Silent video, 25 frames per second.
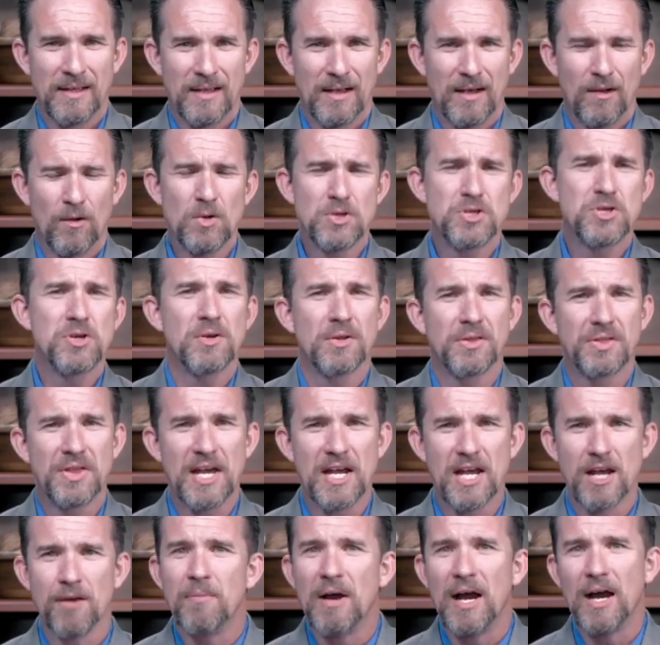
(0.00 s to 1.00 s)
I want you to
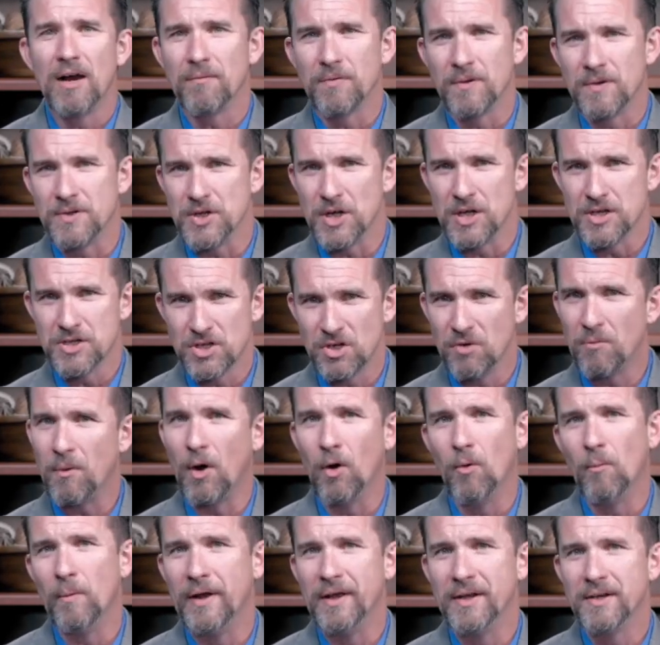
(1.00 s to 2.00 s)
think about for just a
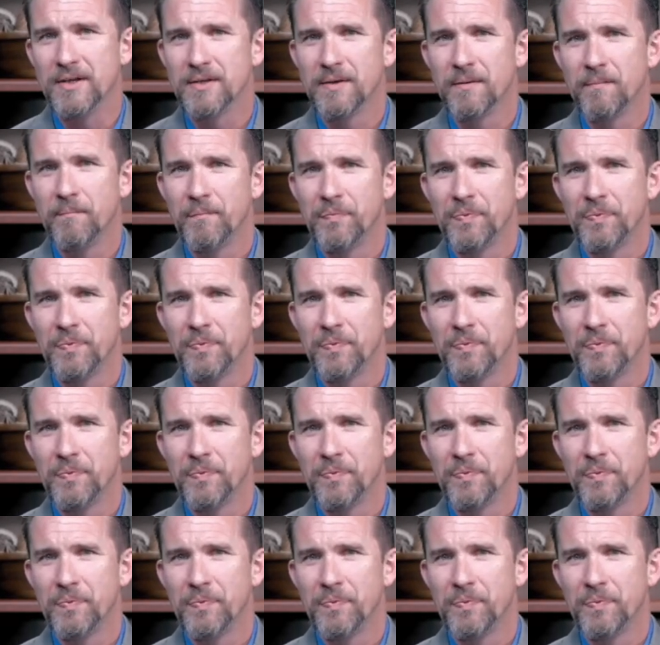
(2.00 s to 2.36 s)
moment